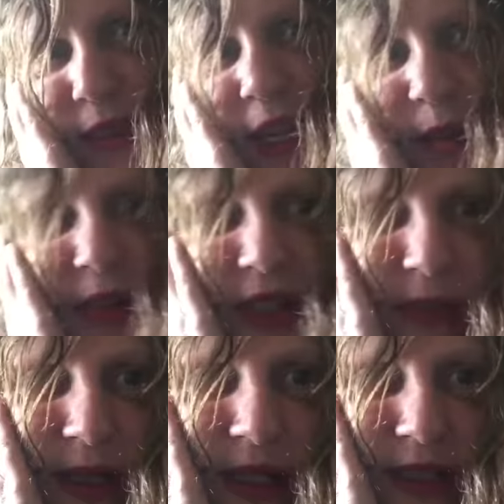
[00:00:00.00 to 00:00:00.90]
came to
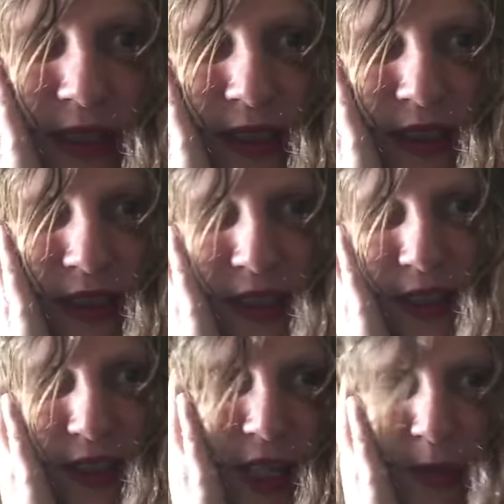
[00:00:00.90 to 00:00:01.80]
my
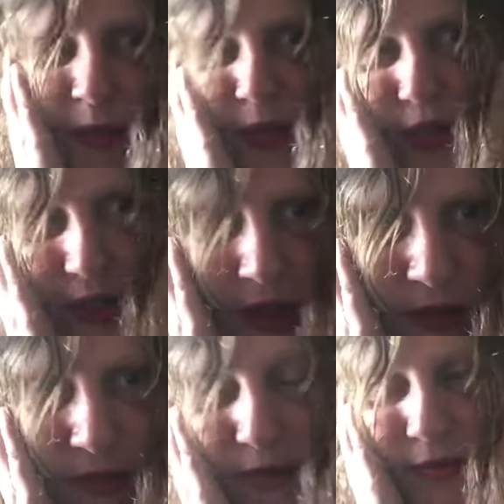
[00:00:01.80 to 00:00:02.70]
school,